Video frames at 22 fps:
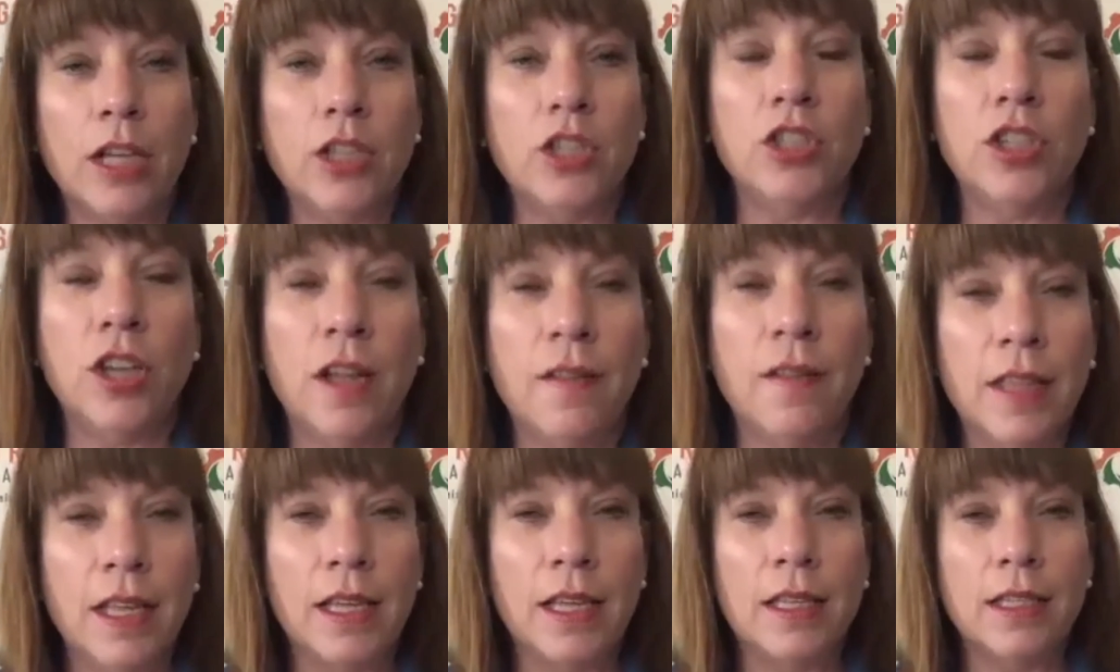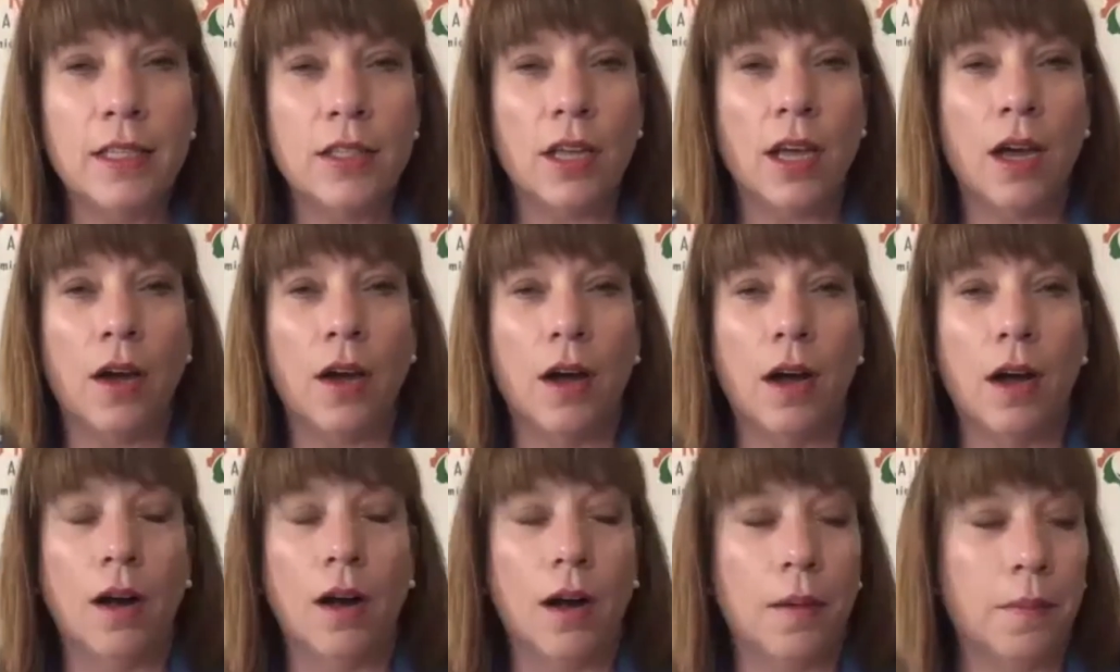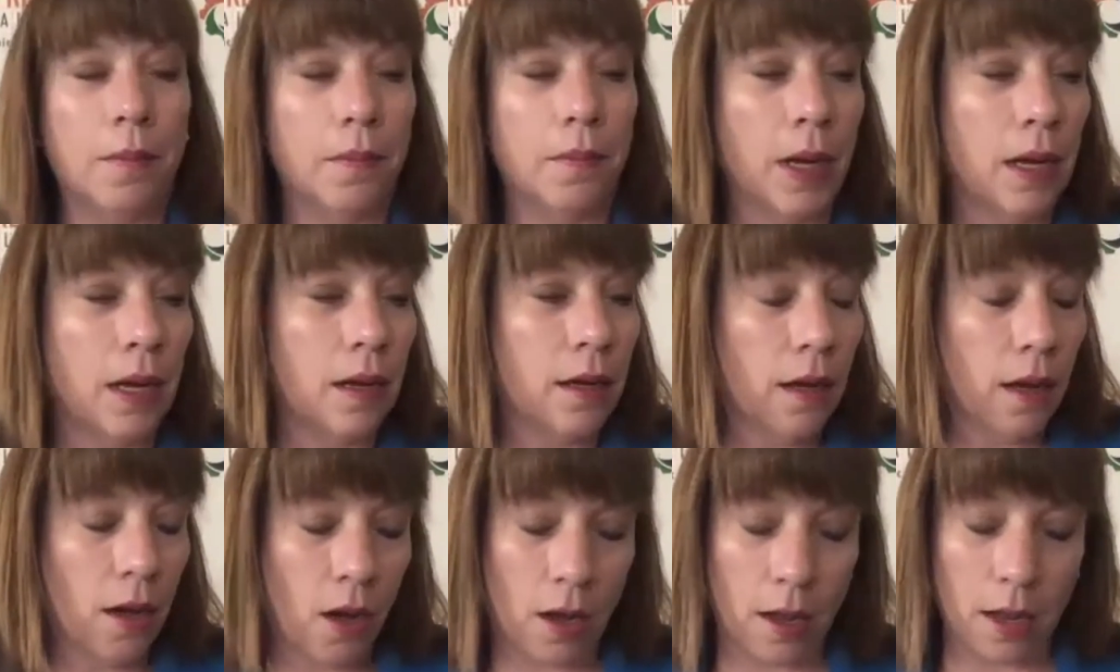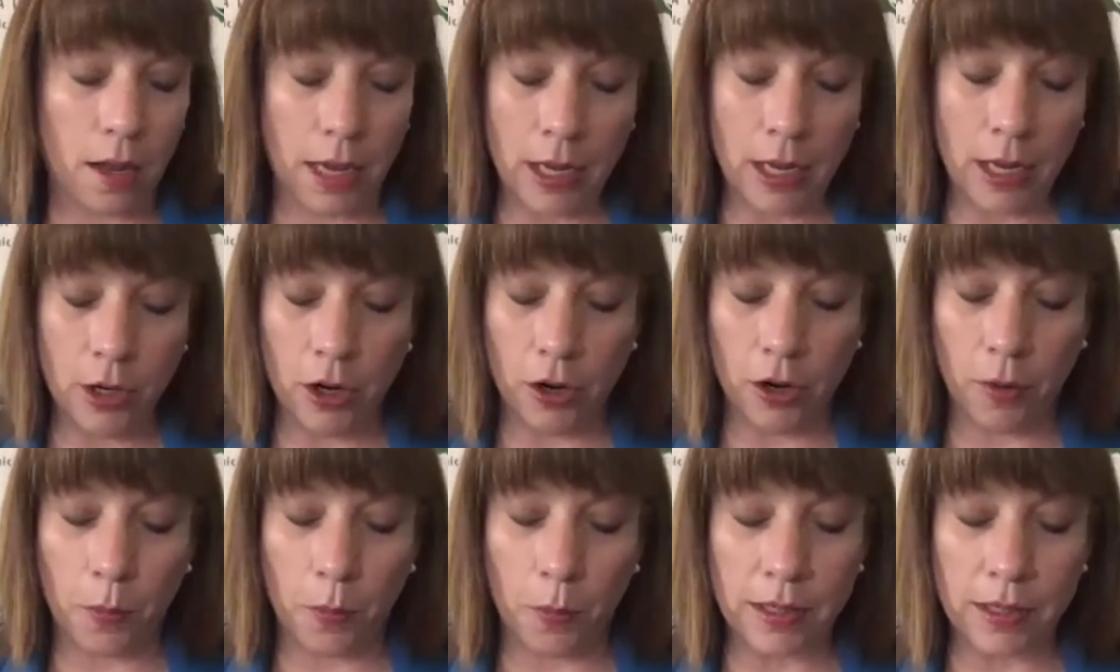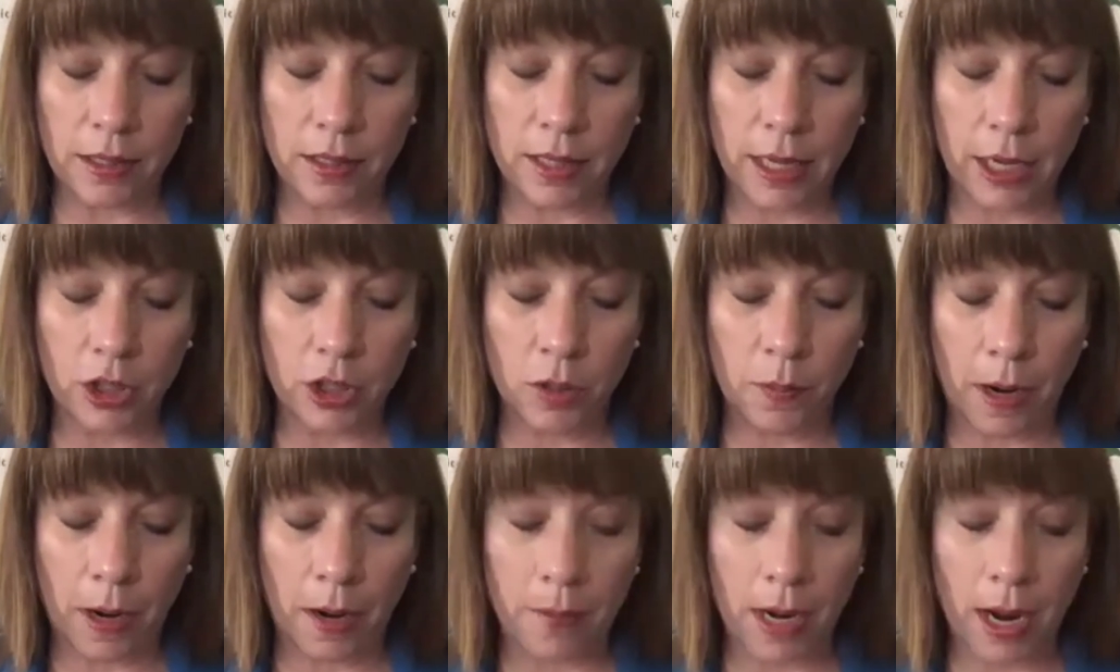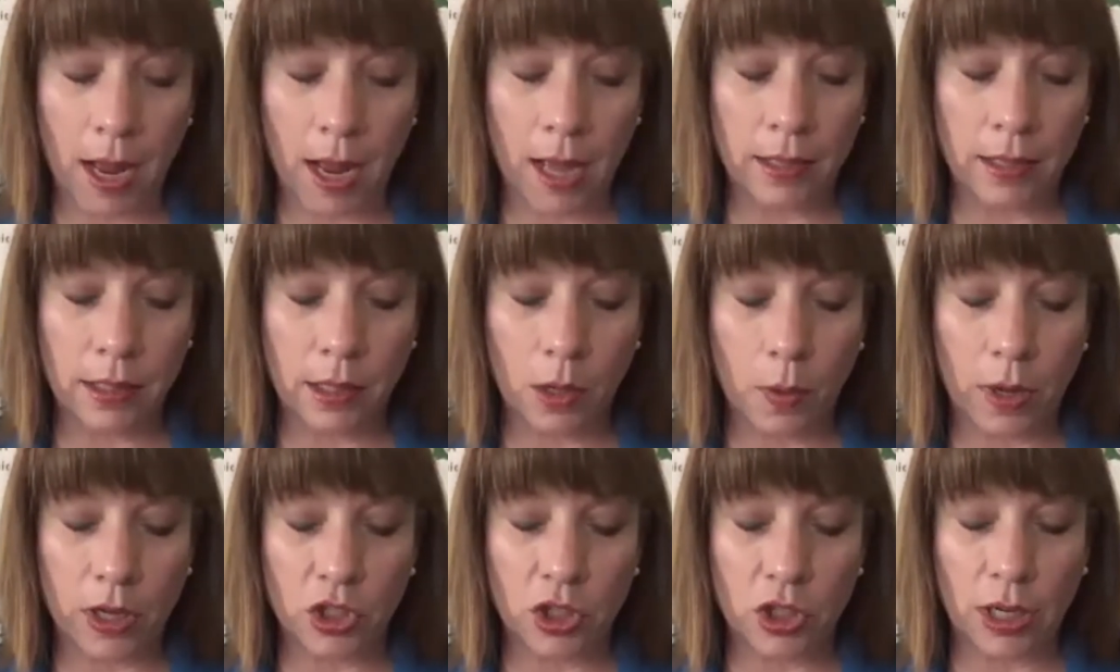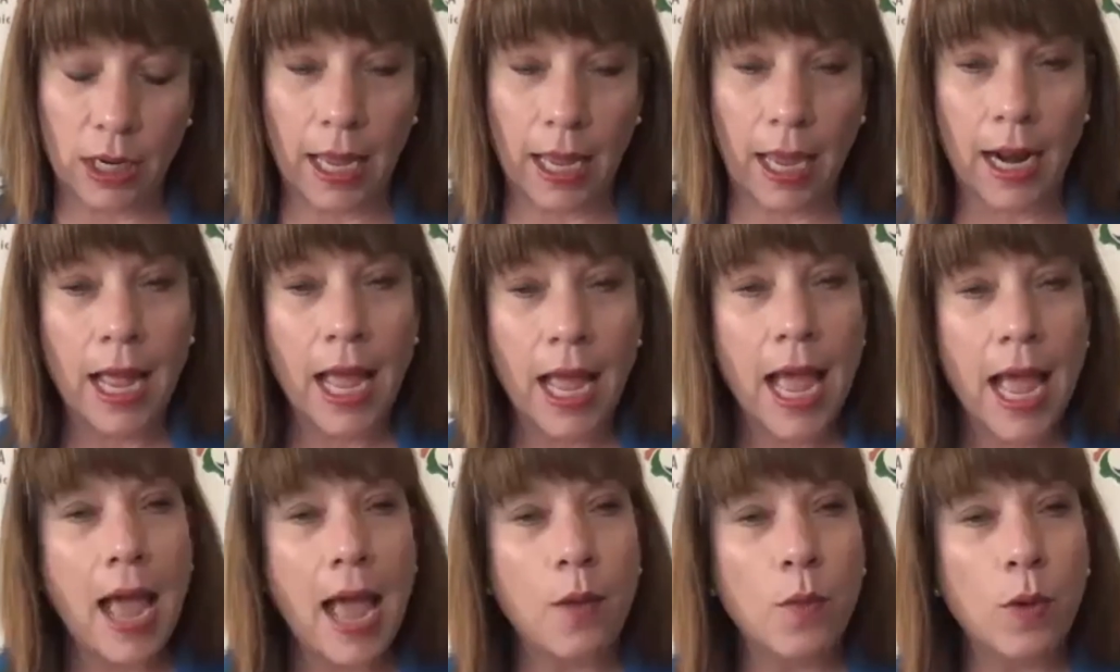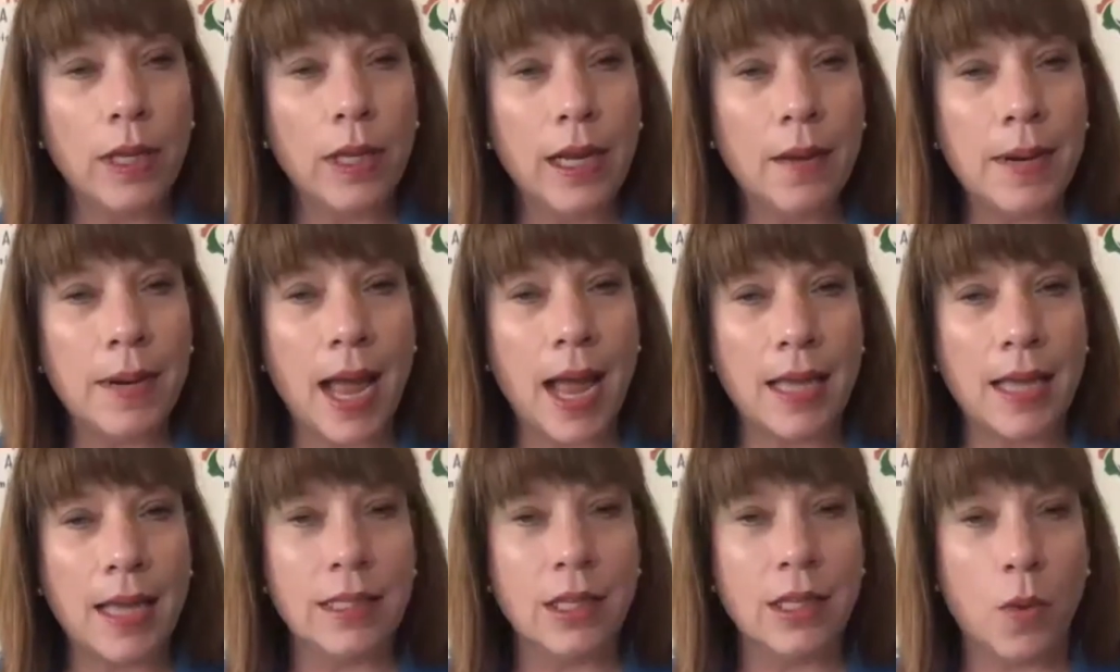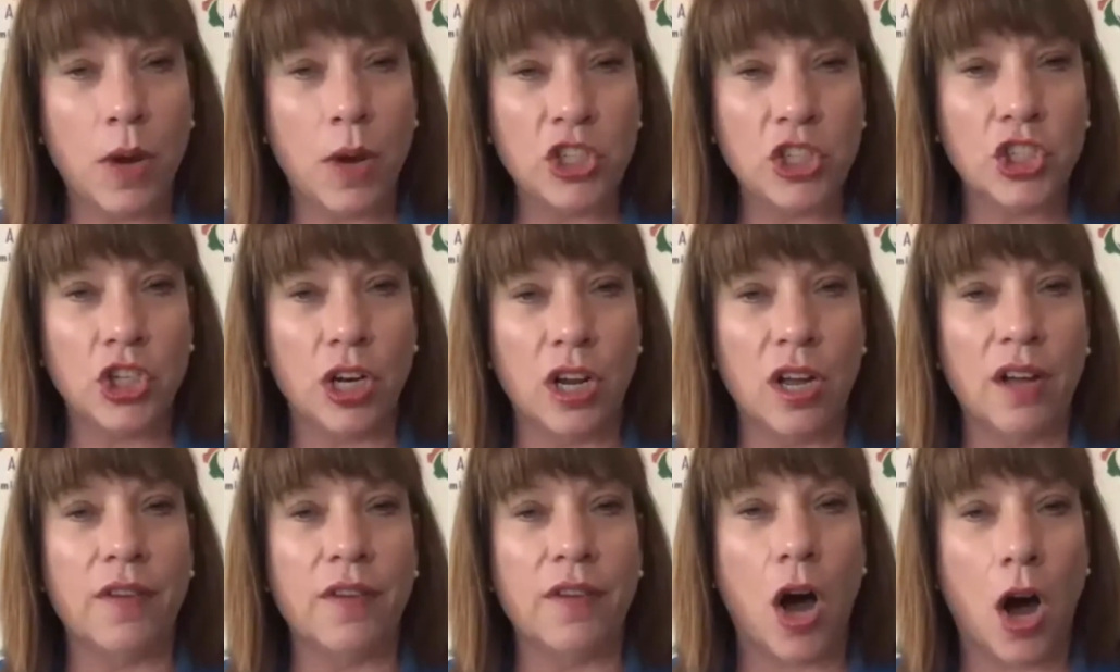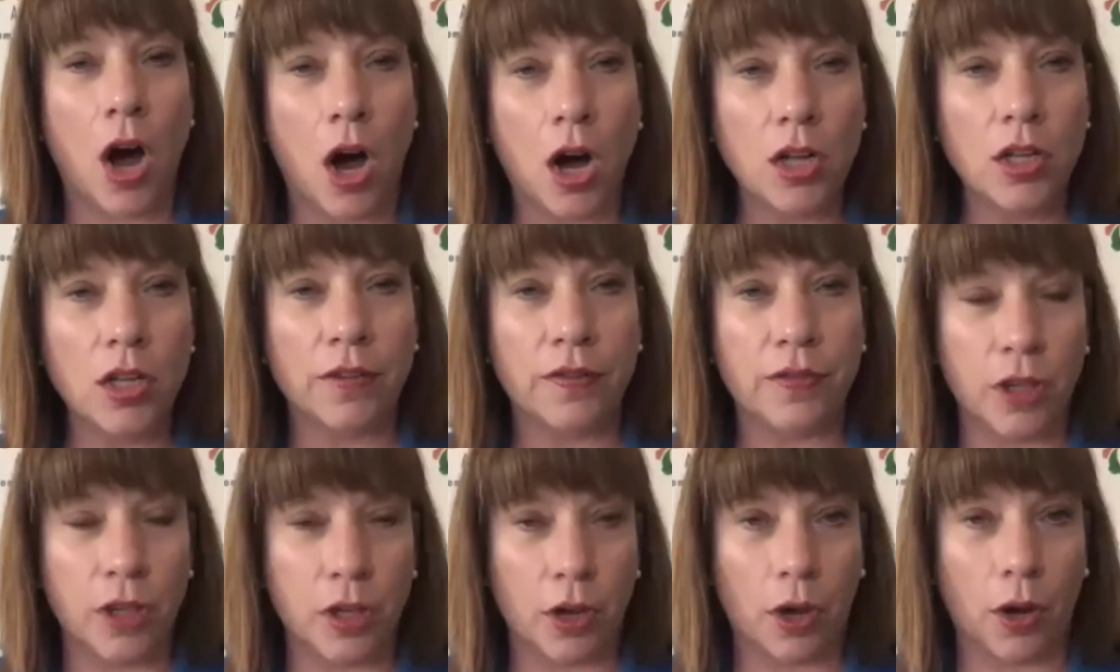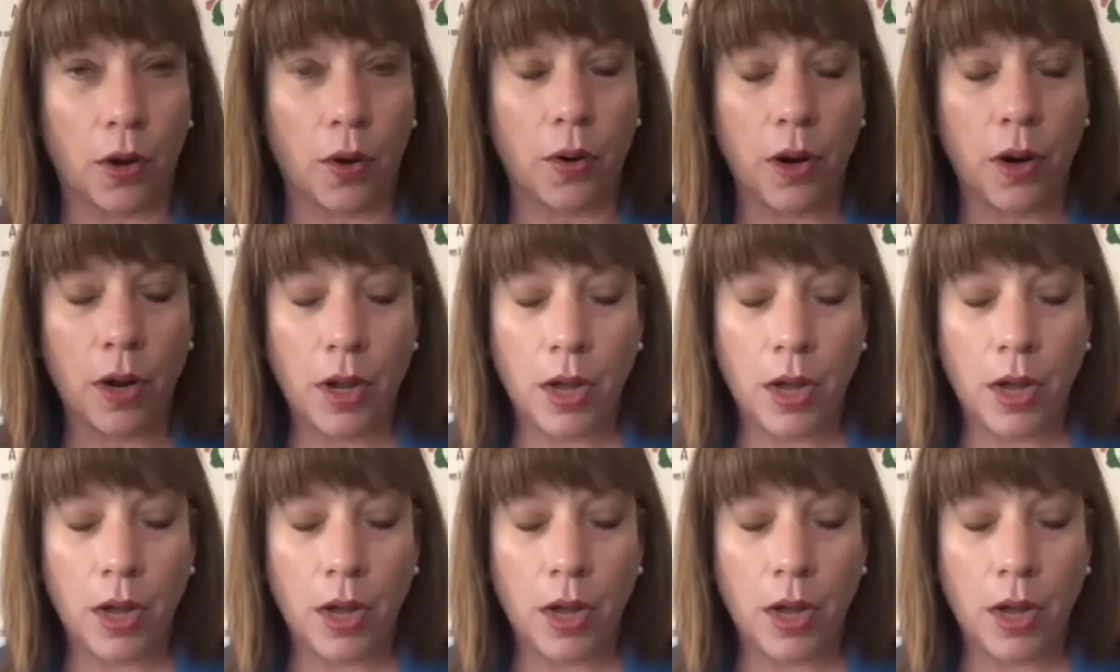on this in your presentation, but I'm going to ask the question again. And really, I'm going to ask the question of all of you.